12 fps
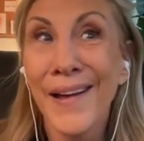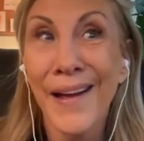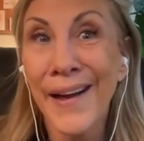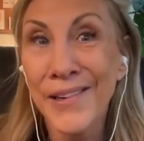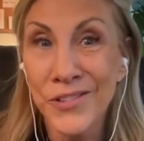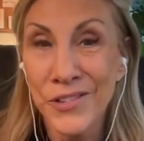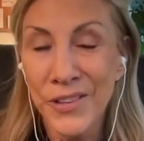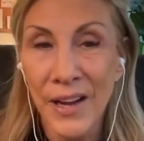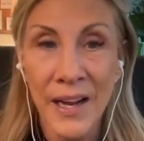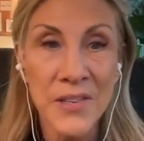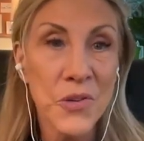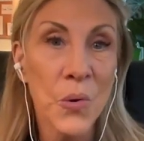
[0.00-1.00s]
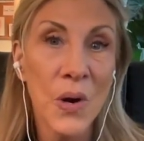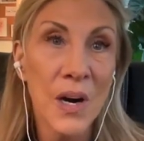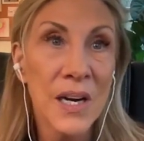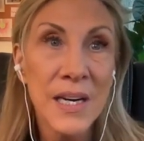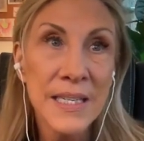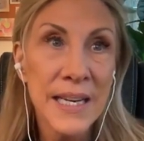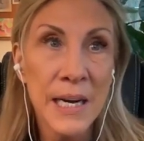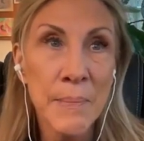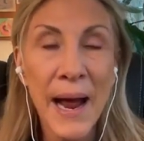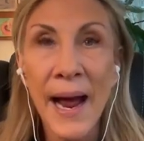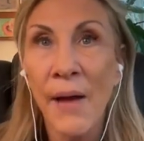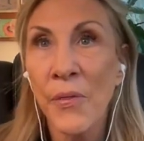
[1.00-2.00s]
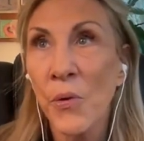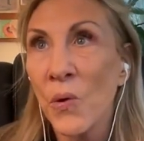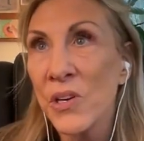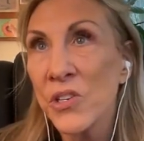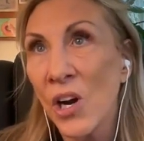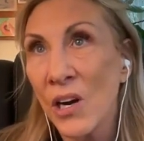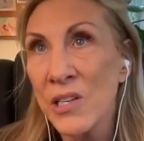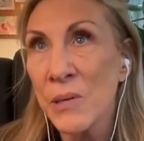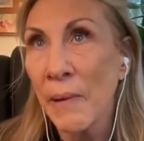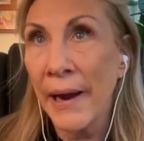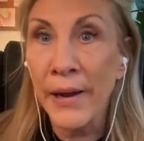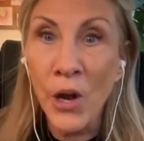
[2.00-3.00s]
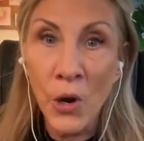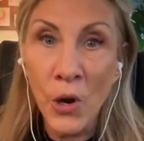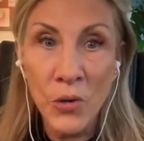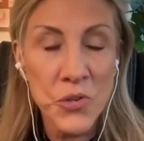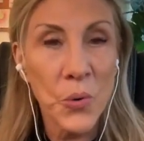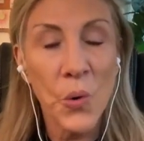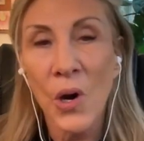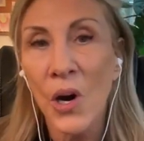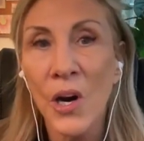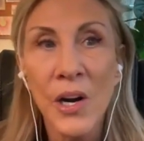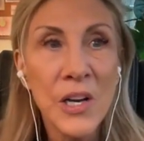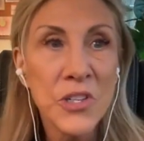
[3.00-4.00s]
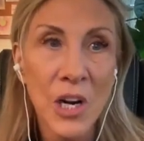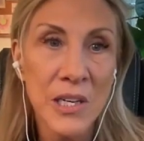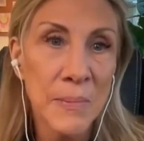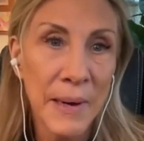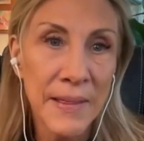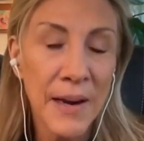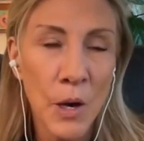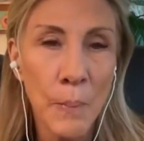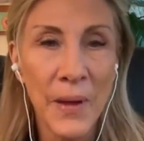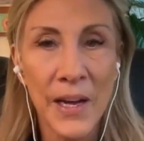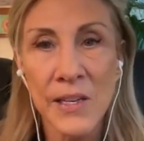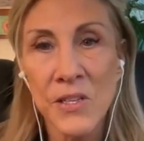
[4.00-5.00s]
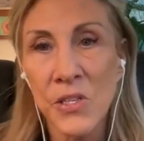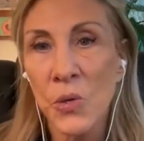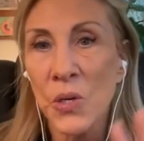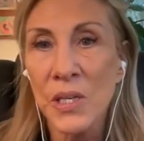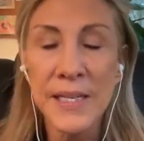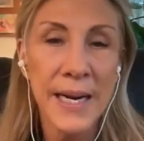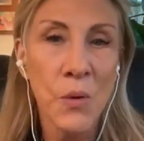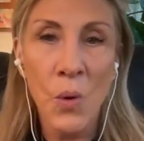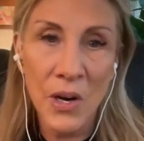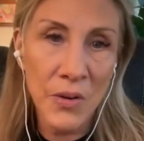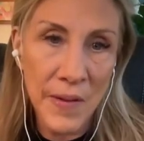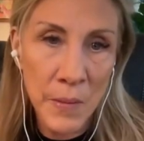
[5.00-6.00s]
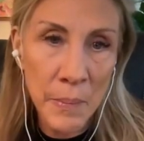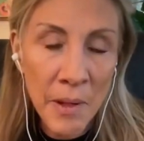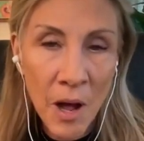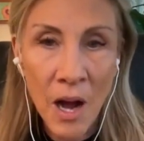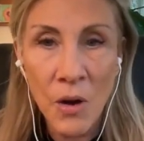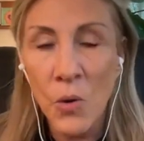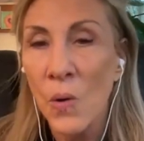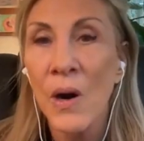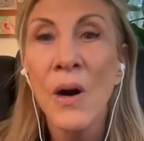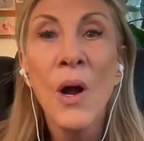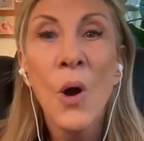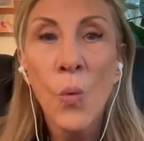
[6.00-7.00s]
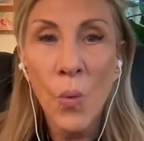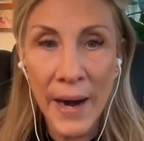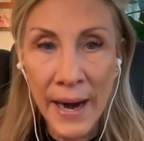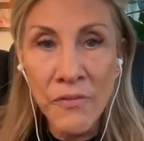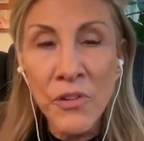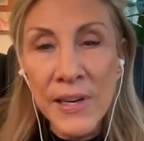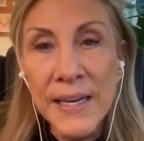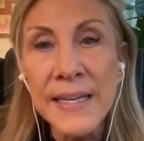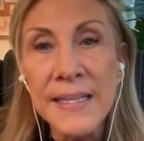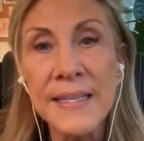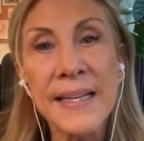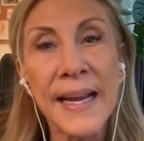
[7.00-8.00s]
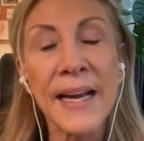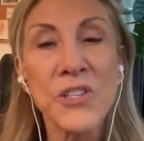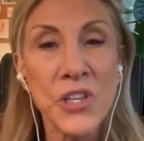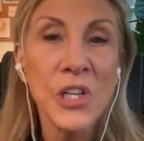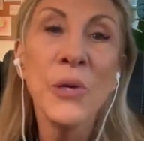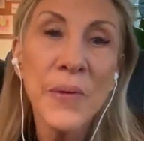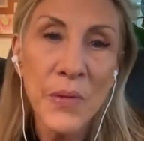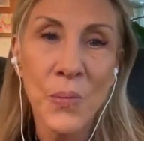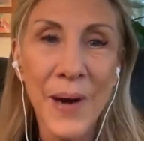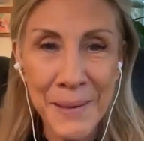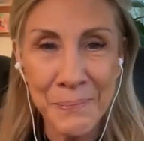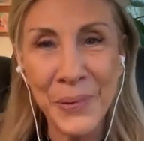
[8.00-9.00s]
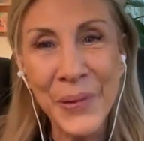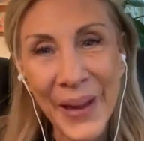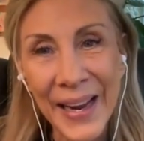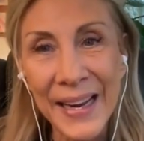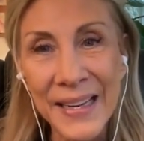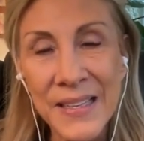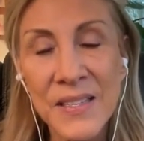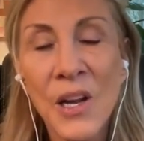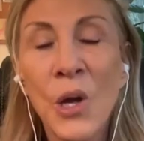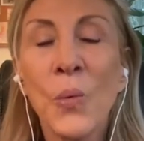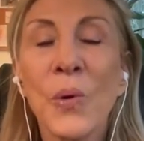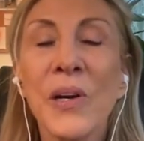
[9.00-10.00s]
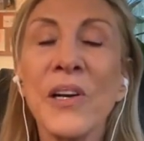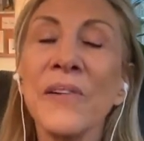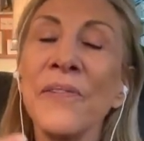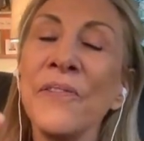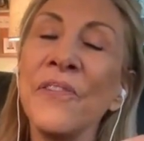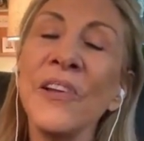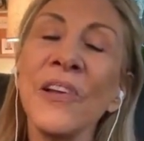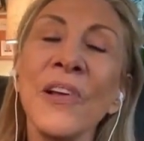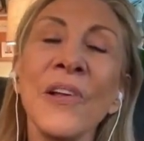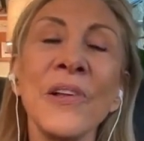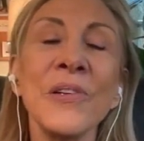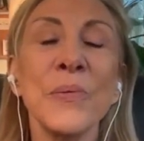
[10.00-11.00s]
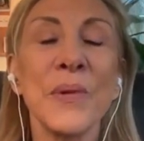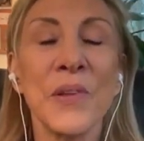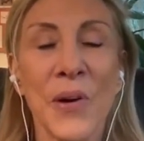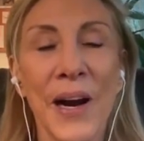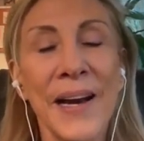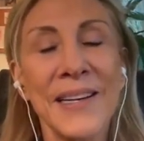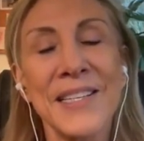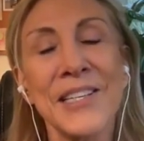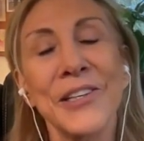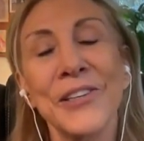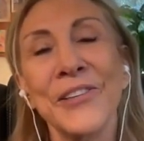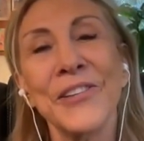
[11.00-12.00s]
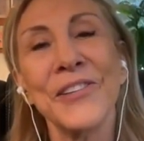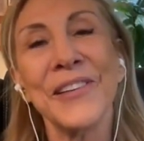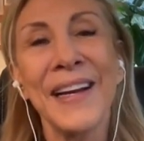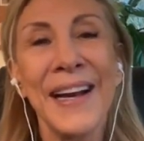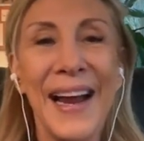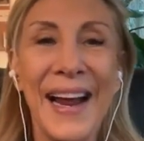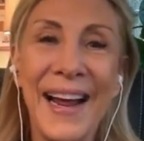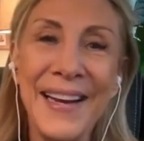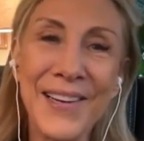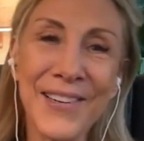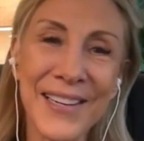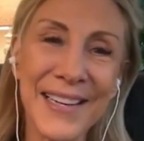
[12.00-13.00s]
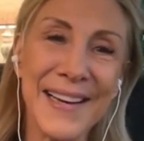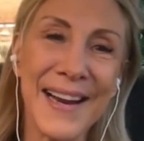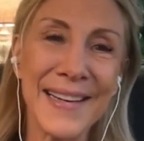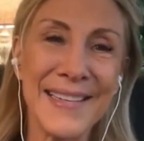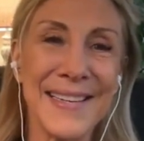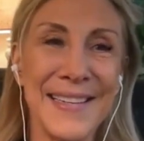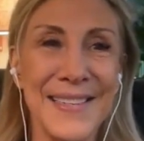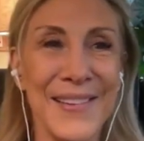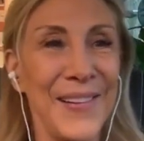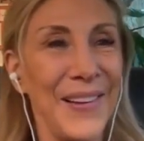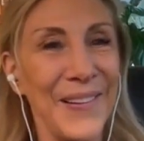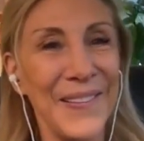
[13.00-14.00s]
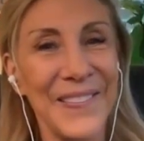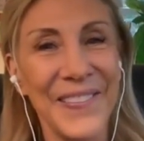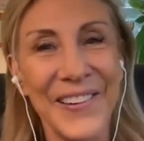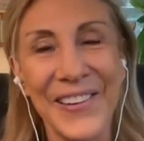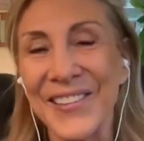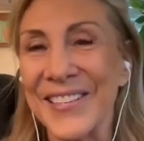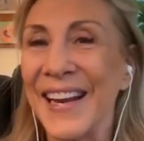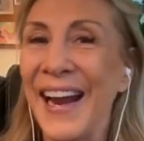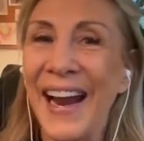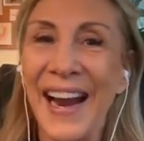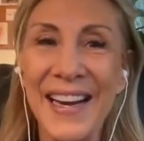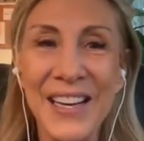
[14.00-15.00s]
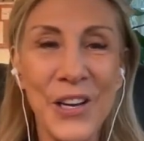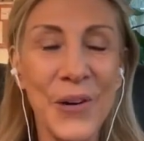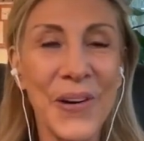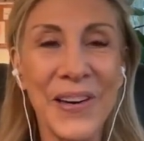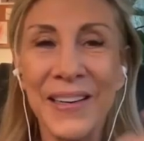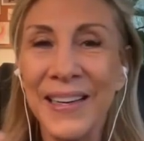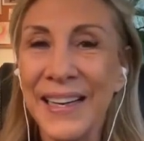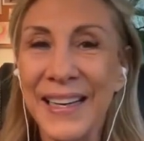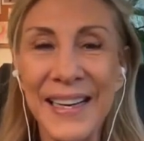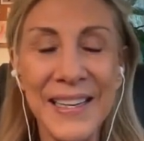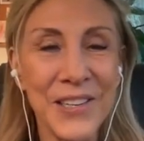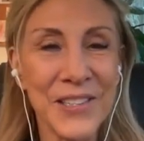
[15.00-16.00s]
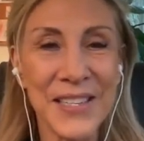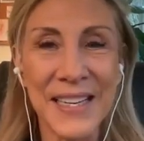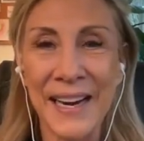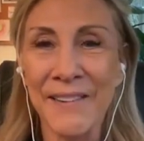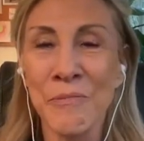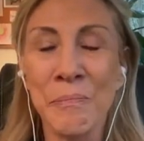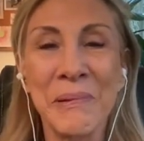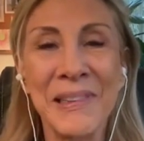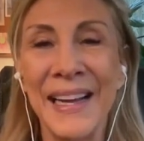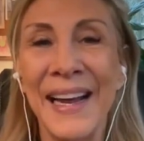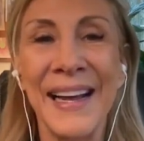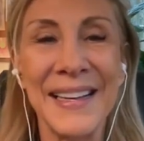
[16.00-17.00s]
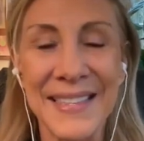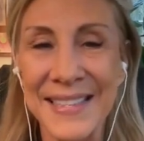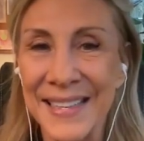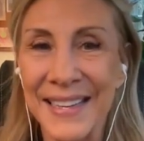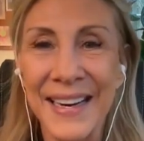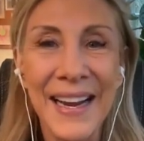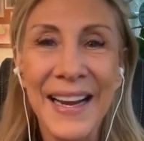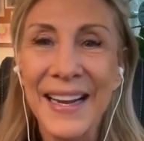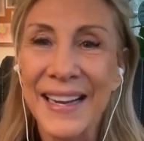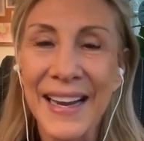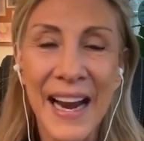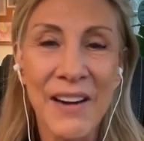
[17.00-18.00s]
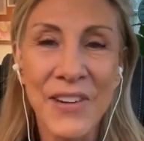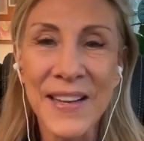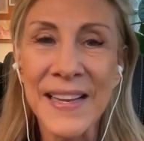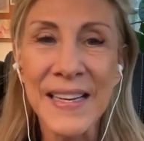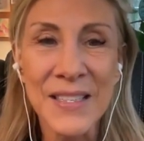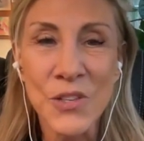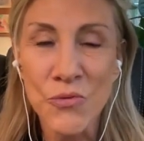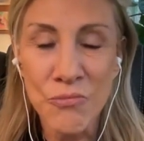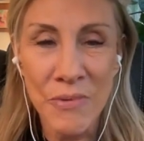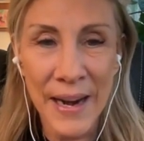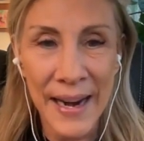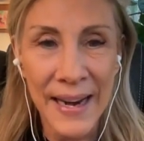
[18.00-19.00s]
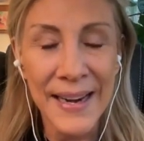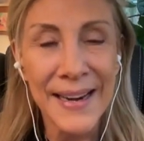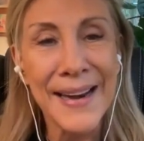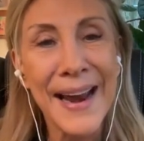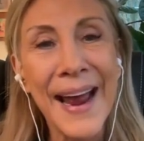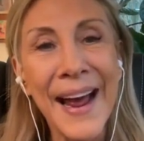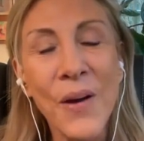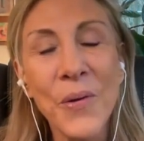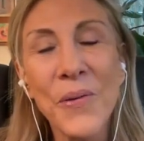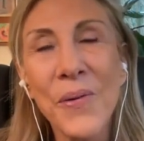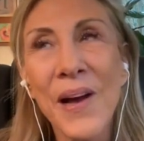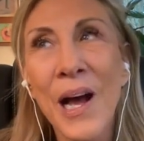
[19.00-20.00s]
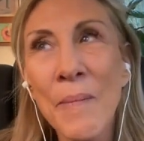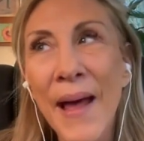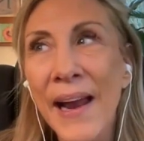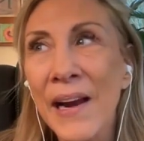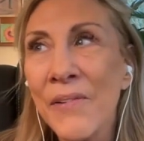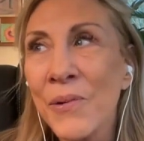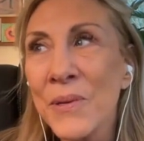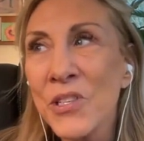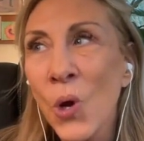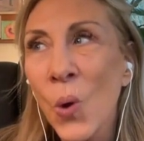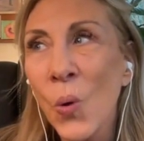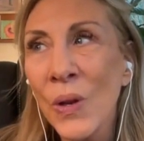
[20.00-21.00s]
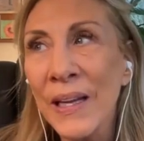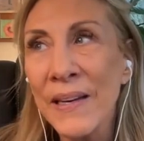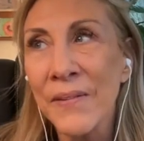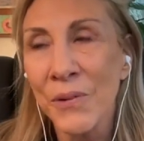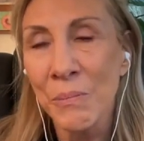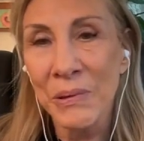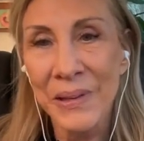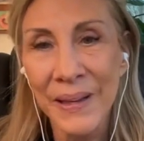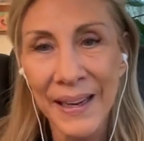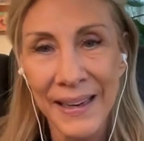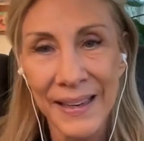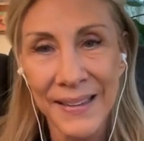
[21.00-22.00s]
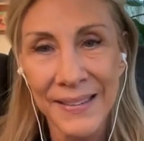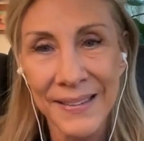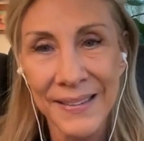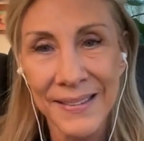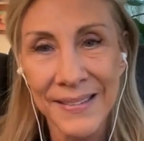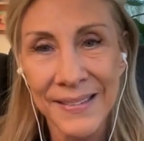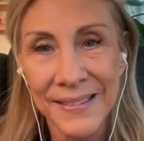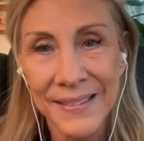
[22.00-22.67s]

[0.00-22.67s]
exercise or take a bath or talk to my coach or talk to my therapist or take a walk around the block or whatever it is that gets you in the right place where you're filled with gratitude and you're connected to the universe and you're in your state of bliss and everything's great. Now you come at it from a totally different place.